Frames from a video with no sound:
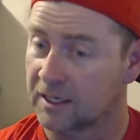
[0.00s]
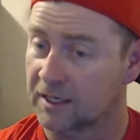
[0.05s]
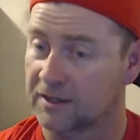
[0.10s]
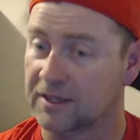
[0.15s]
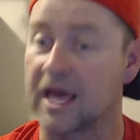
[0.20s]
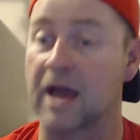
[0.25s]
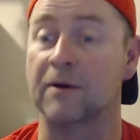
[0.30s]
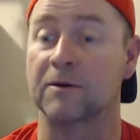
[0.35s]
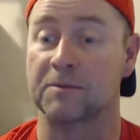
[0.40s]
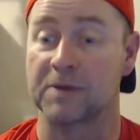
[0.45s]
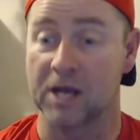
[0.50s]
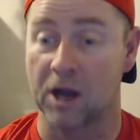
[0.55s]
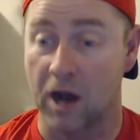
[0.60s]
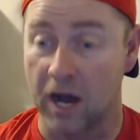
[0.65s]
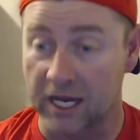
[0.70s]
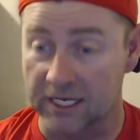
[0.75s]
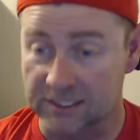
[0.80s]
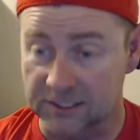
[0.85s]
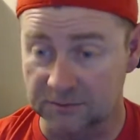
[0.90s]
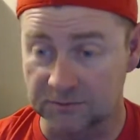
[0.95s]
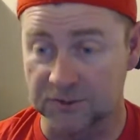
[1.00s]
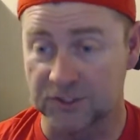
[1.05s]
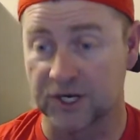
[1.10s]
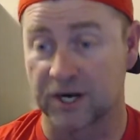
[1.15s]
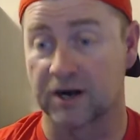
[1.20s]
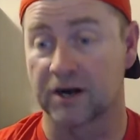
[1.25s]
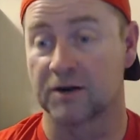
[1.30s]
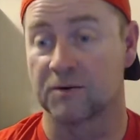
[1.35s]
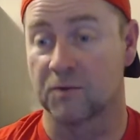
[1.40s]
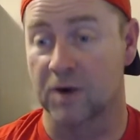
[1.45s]
That would be awesome,
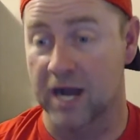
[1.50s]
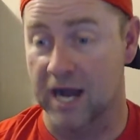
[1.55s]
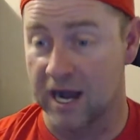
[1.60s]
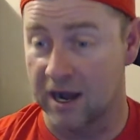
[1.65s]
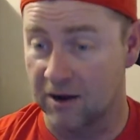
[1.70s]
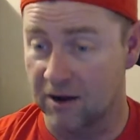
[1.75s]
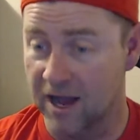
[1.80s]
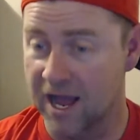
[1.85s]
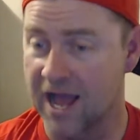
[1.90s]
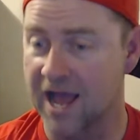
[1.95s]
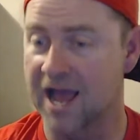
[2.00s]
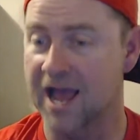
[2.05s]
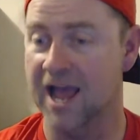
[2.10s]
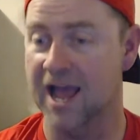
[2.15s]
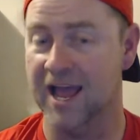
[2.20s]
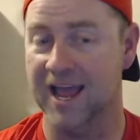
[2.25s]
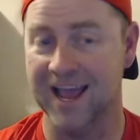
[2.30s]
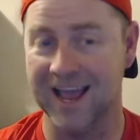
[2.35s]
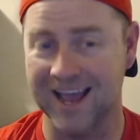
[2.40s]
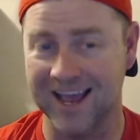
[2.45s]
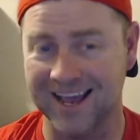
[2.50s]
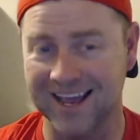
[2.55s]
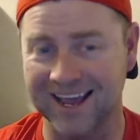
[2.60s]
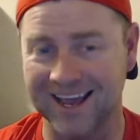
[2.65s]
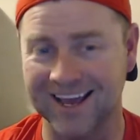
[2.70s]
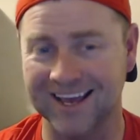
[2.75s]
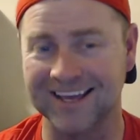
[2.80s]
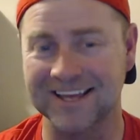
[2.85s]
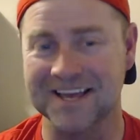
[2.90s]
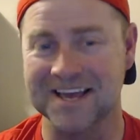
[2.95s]
Jared. Wow. That
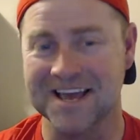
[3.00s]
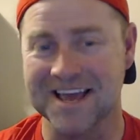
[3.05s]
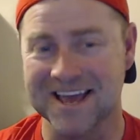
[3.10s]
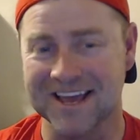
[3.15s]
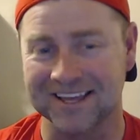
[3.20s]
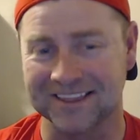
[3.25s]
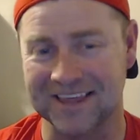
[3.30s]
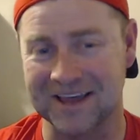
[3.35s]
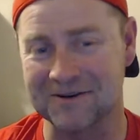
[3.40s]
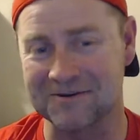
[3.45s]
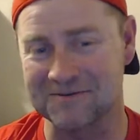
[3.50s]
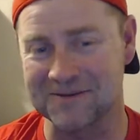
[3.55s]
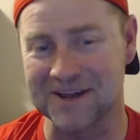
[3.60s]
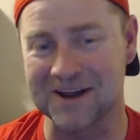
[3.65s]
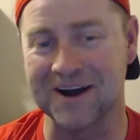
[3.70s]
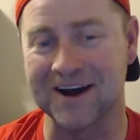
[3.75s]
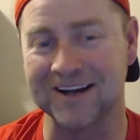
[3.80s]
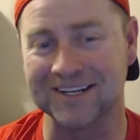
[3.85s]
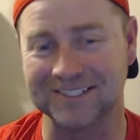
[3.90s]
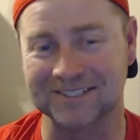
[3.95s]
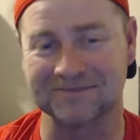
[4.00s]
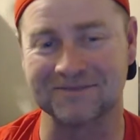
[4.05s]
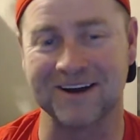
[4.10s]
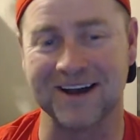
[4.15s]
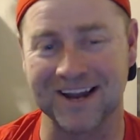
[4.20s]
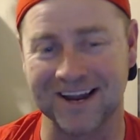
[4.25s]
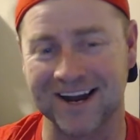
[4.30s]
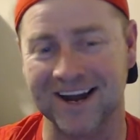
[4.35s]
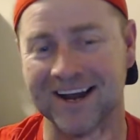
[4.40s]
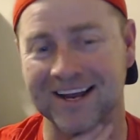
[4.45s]
would be awesome.
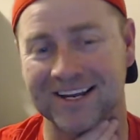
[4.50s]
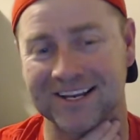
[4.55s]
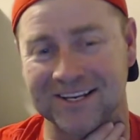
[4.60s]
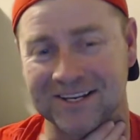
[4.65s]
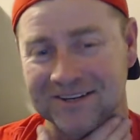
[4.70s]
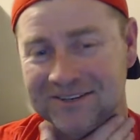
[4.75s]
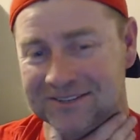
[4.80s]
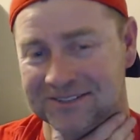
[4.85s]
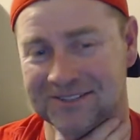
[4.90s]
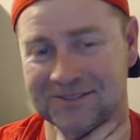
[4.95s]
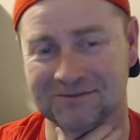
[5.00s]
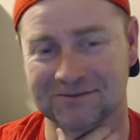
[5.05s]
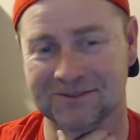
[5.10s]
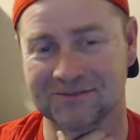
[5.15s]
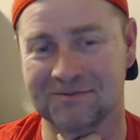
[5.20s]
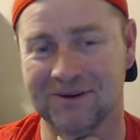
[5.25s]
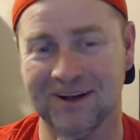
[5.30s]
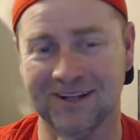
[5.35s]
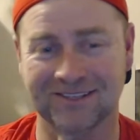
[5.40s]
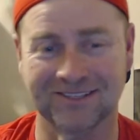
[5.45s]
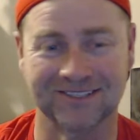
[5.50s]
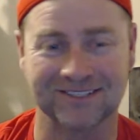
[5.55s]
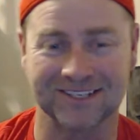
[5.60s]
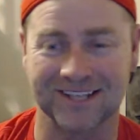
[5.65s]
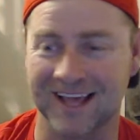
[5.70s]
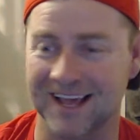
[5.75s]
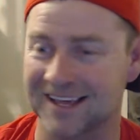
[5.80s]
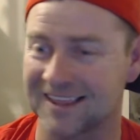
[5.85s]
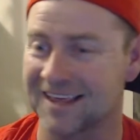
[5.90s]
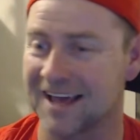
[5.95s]
I could use some sponsors
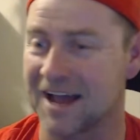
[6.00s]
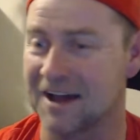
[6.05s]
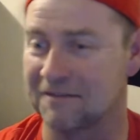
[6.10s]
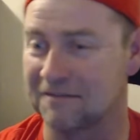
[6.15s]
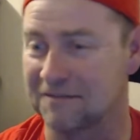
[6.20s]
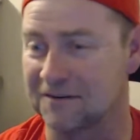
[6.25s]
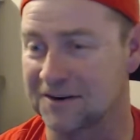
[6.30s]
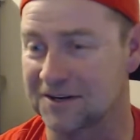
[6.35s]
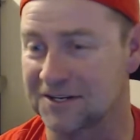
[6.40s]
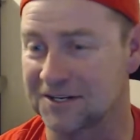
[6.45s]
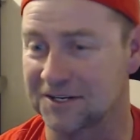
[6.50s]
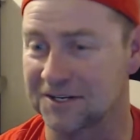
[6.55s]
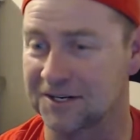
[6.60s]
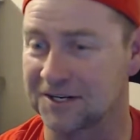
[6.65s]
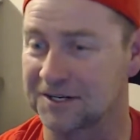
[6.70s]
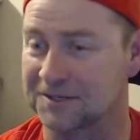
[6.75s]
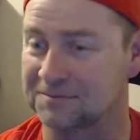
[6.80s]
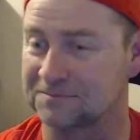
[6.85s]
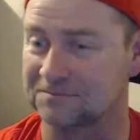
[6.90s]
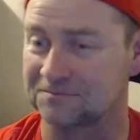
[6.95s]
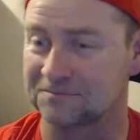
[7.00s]
like that for sure.